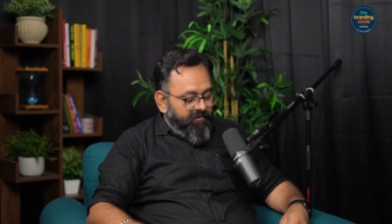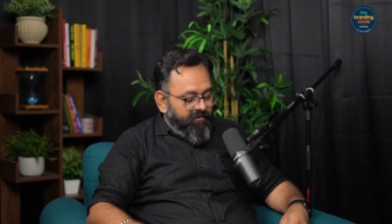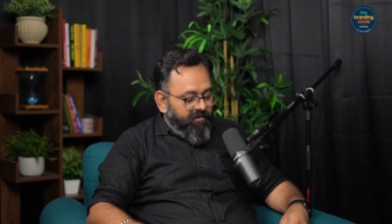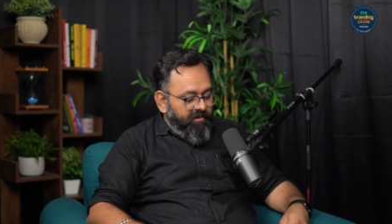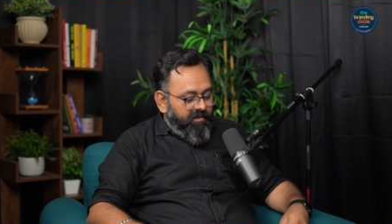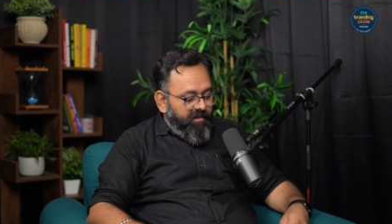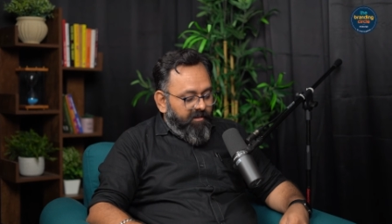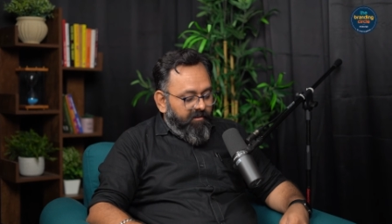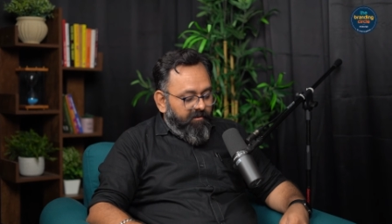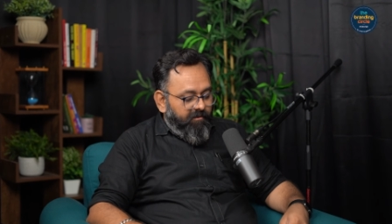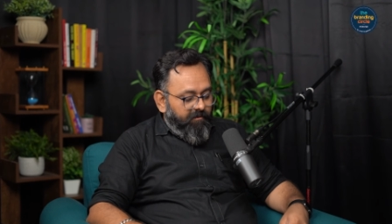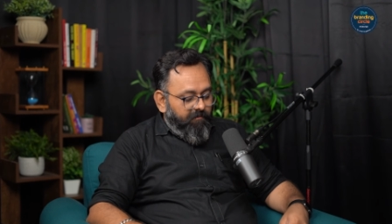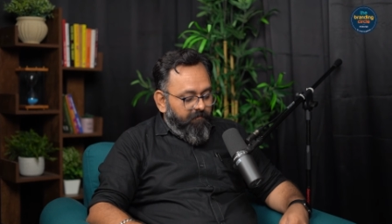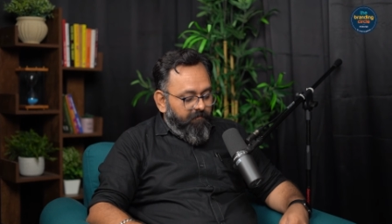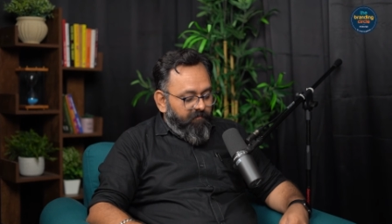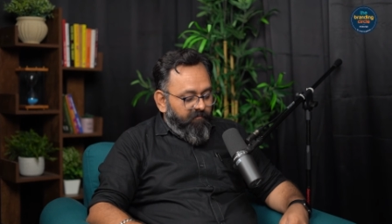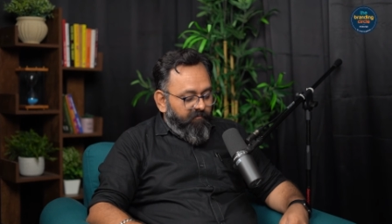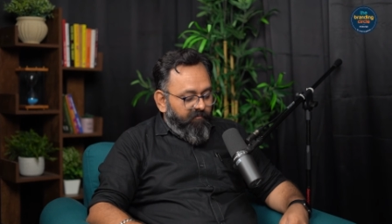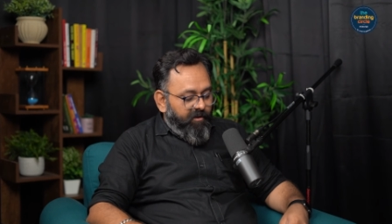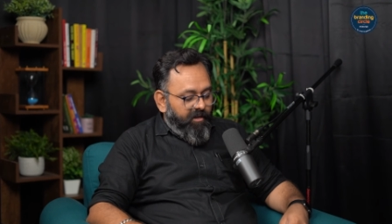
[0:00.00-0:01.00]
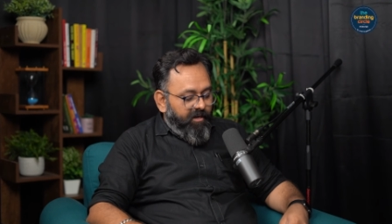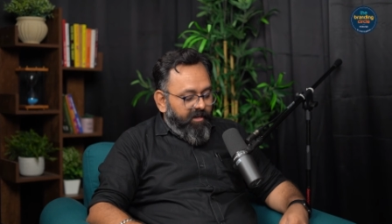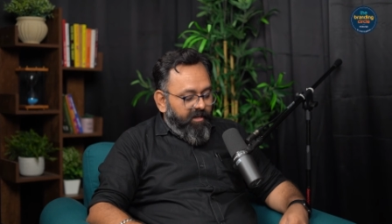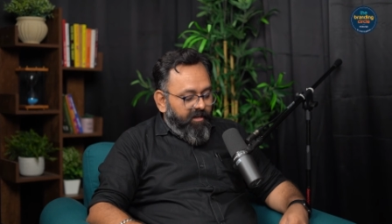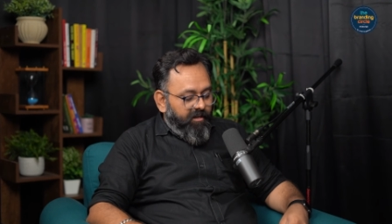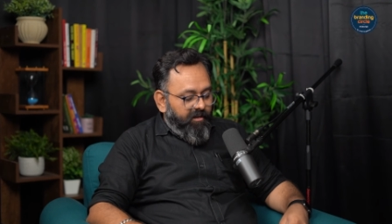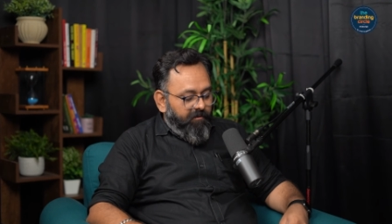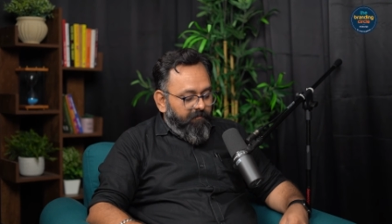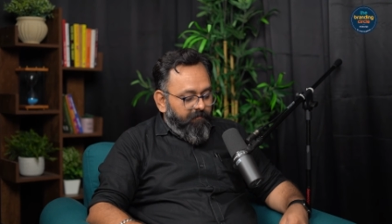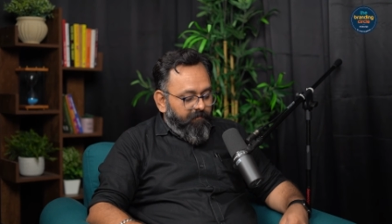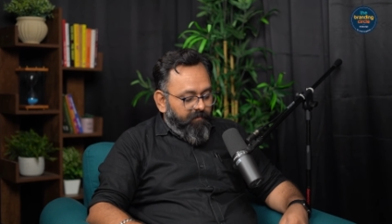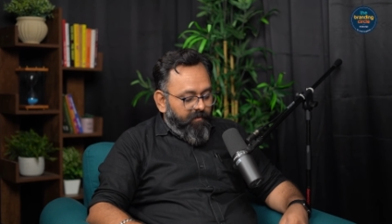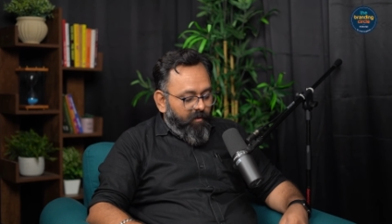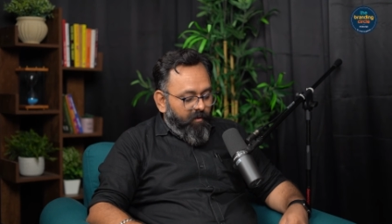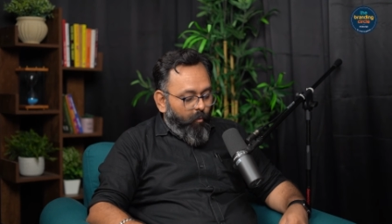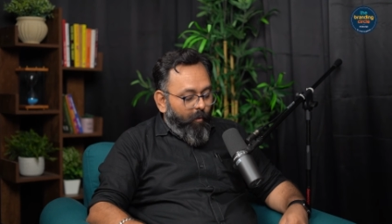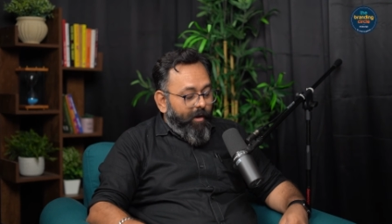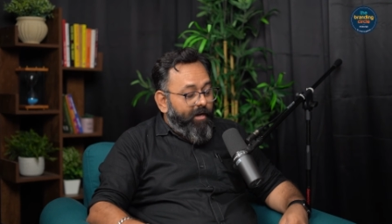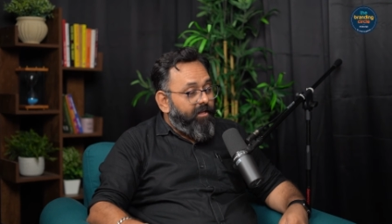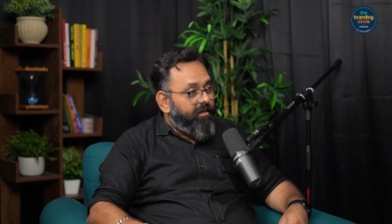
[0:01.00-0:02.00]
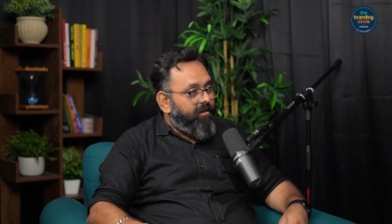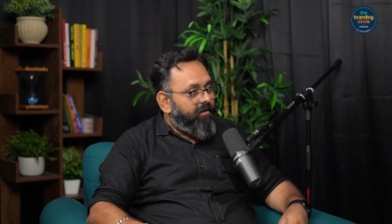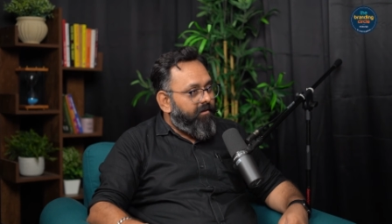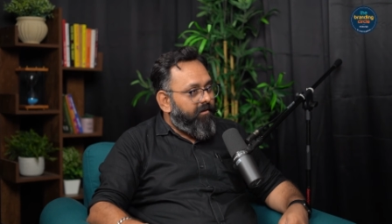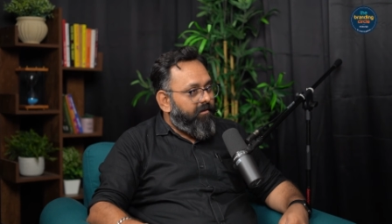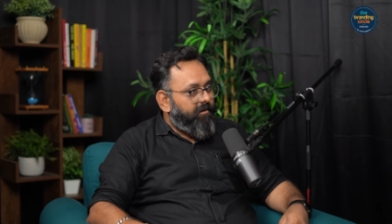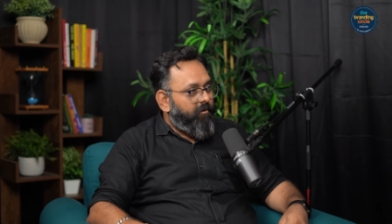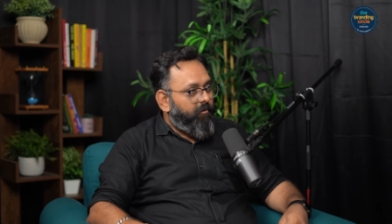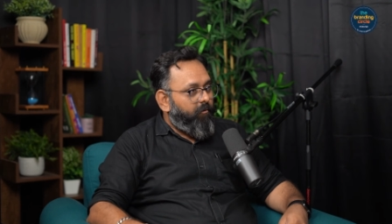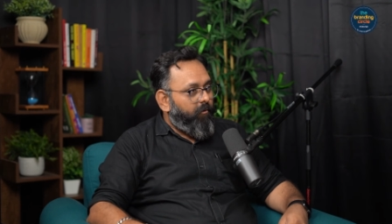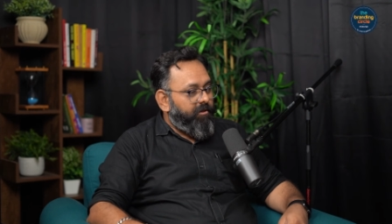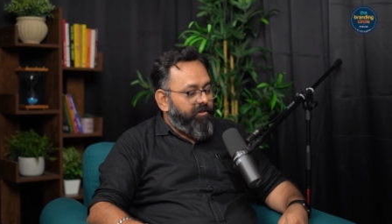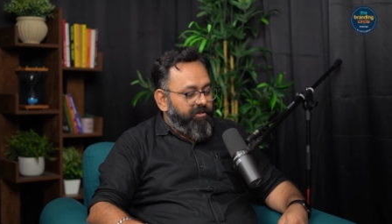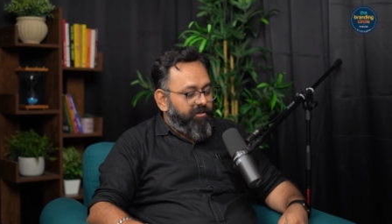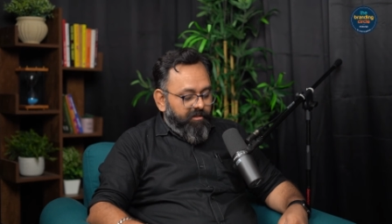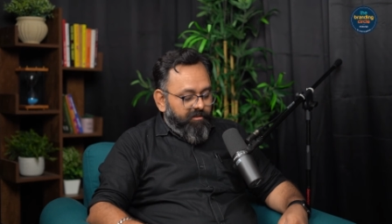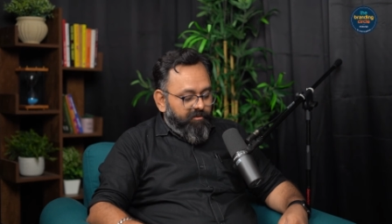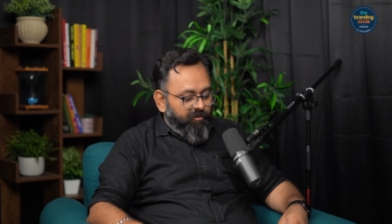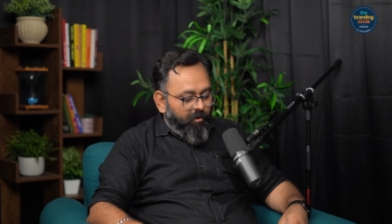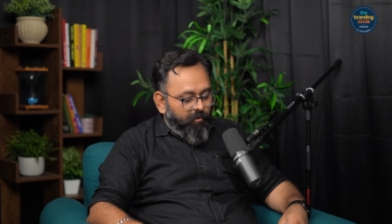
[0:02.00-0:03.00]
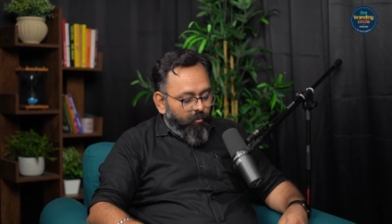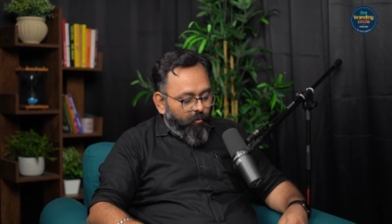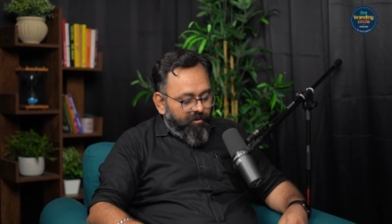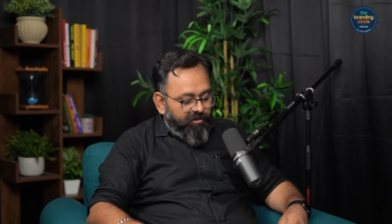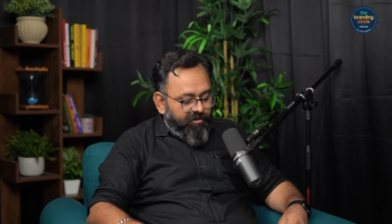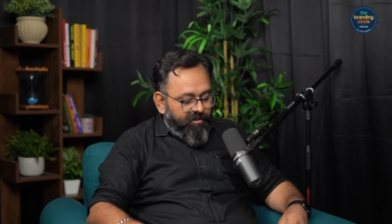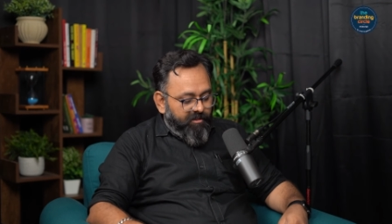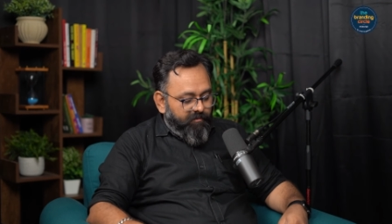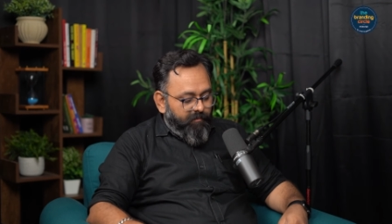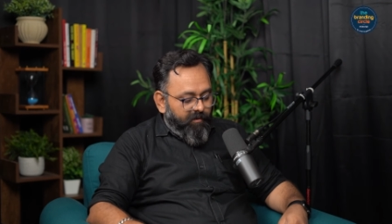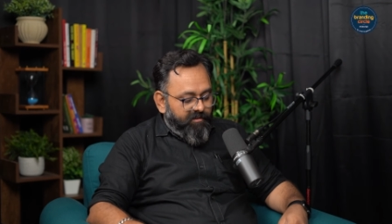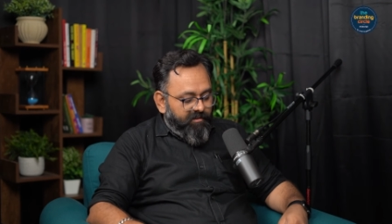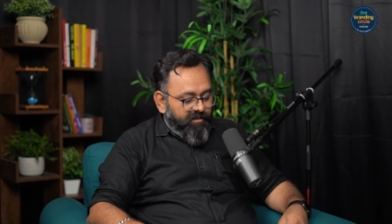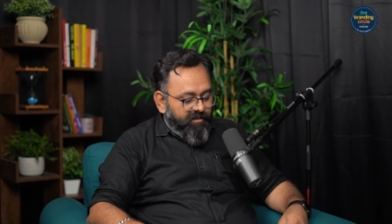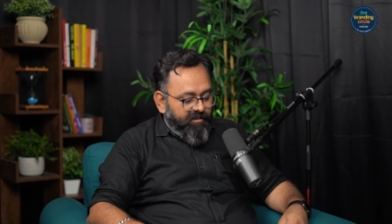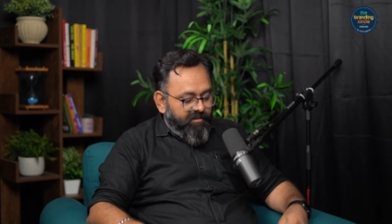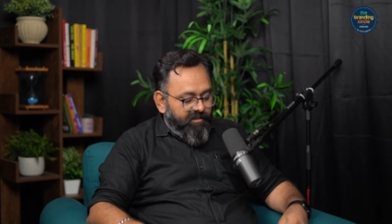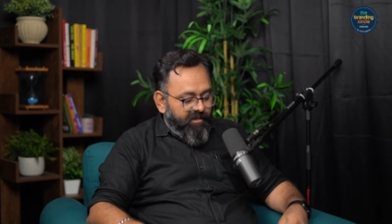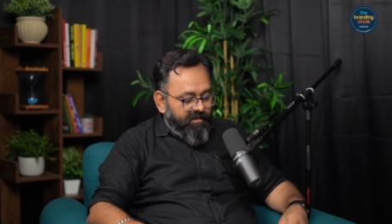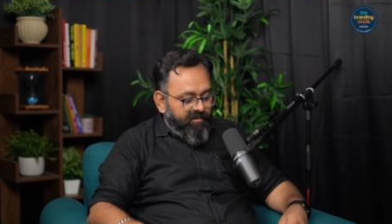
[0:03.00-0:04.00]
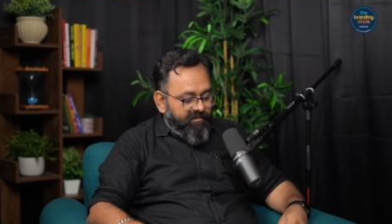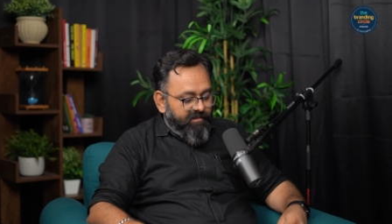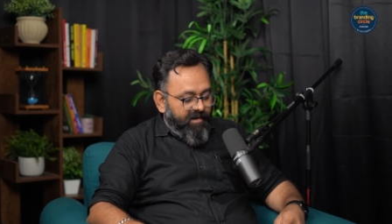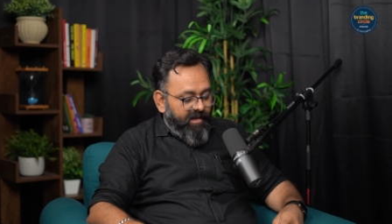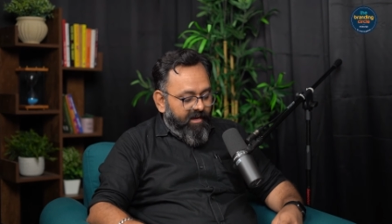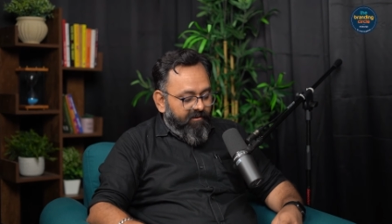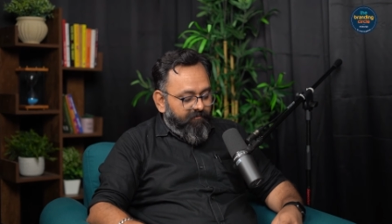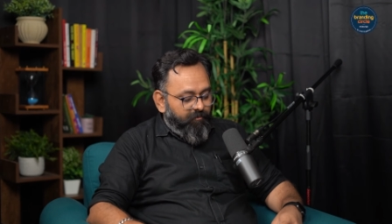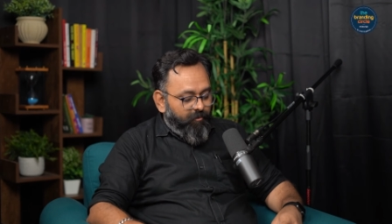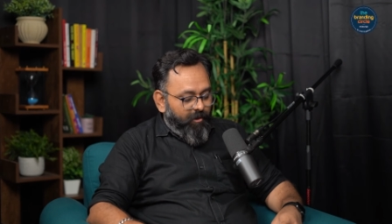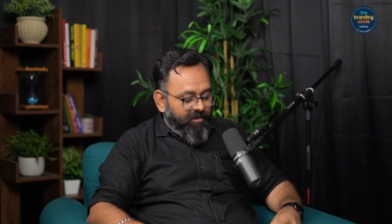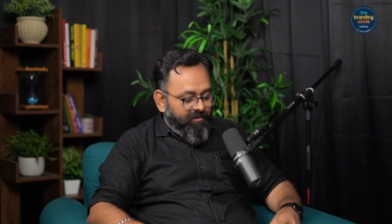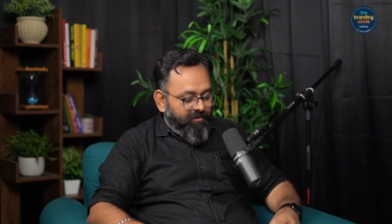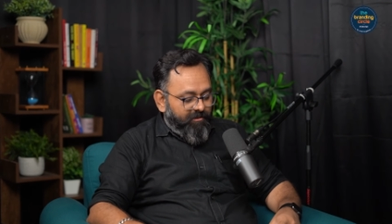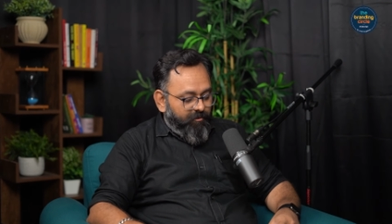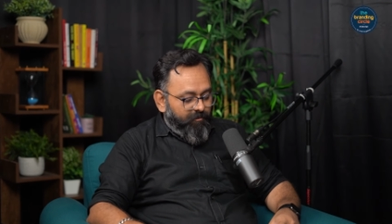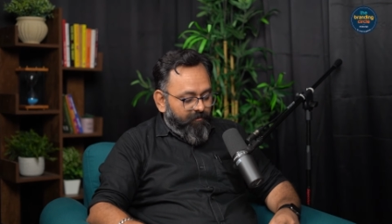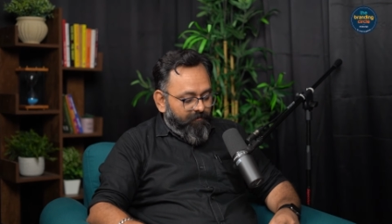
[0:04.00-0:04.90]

three very quick questions. Not questions, but three things that I have to ask